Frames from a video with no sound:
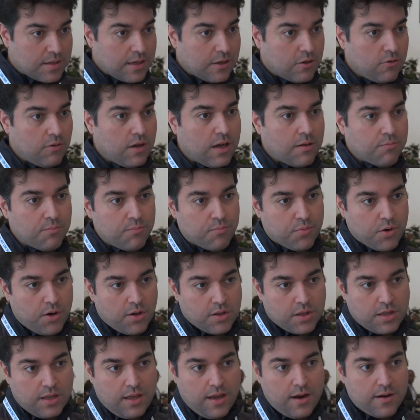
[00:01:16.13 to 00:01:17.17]
that could have
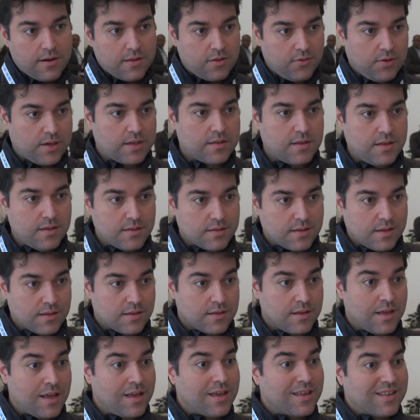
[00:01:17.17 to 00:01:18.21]
brought the Earth to
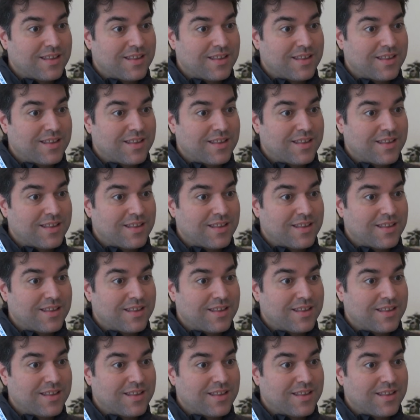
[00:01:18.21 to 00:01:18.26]
existence